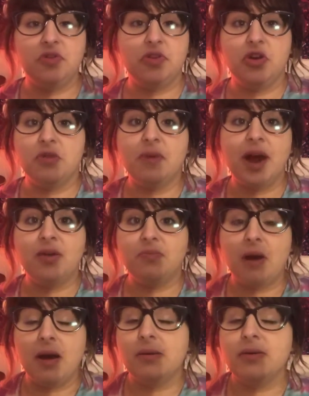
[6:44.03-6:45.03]
your mind
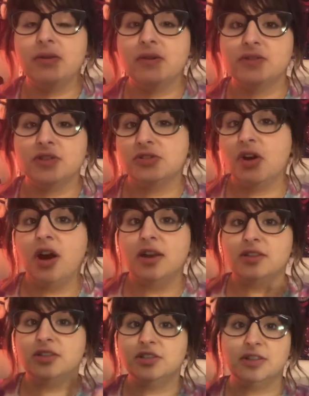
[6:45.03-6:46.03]
probably wouldn't have just
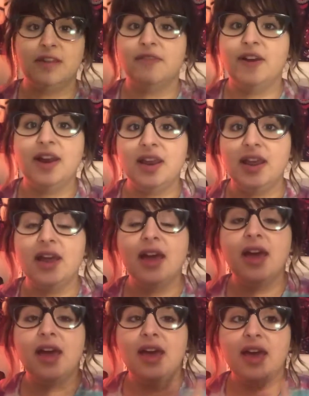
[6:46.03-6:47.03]
gone to just confetti.
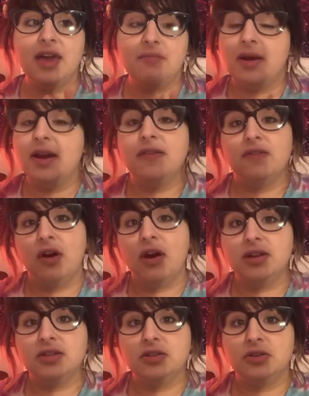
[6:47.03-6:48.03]
It might have
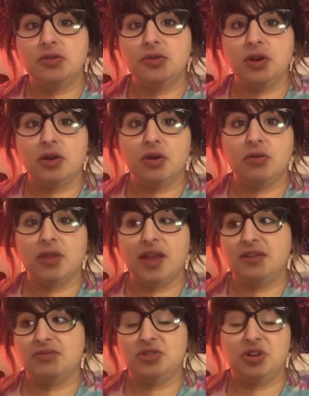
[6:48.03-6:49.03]
gone to, you know,
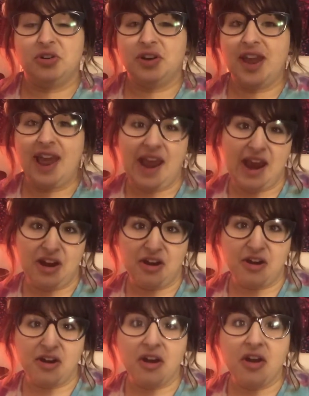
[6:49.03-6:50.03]
like dirty
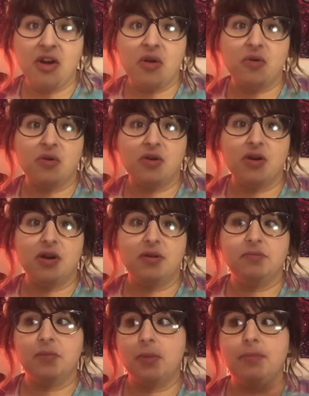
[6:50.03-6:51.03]
air
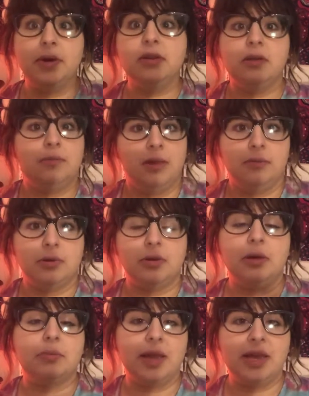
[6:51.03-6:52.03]
or a building being
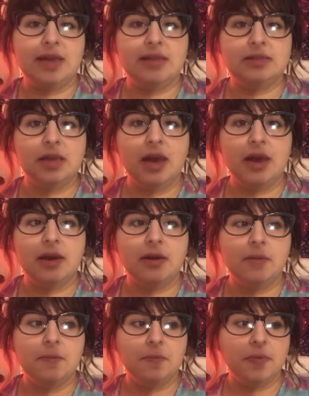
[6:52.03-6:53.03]
blown up, like he said.
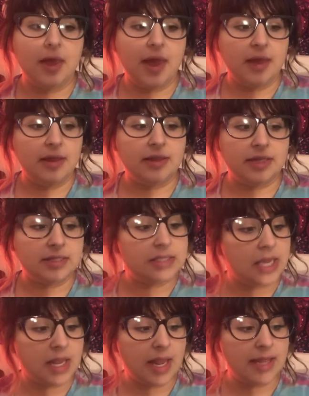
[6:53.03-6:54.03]
And
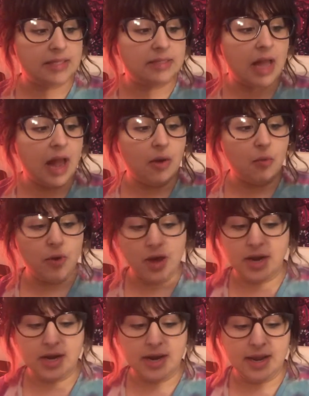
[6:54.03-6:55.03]
it's not
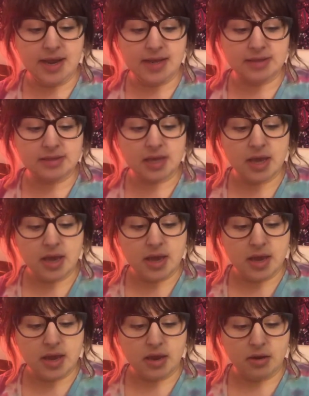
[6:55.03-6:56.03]
what it is.
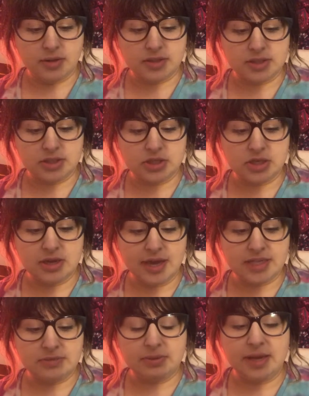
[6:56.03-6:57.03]
You know, it's such a
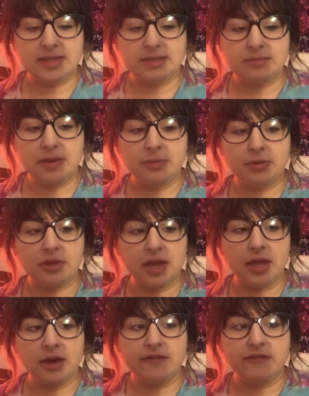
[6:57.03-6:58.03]
nice place, and people
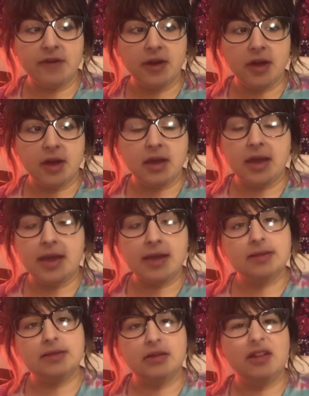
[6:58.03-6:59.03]
think of
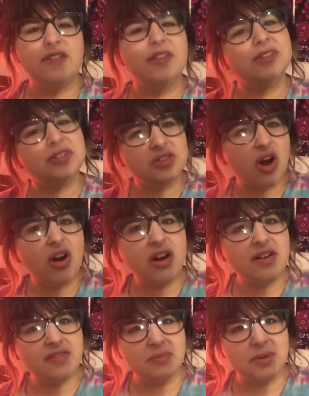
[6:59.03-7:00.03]
kids there, they feel
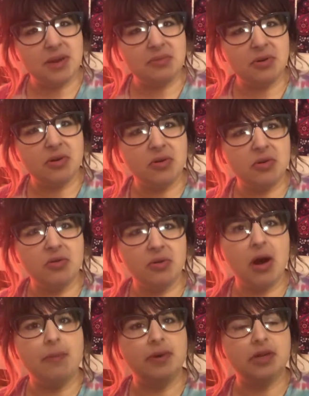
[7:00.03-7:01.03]
sorry for people who
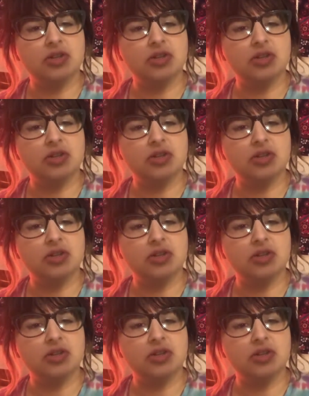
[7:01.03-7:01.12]
grew up in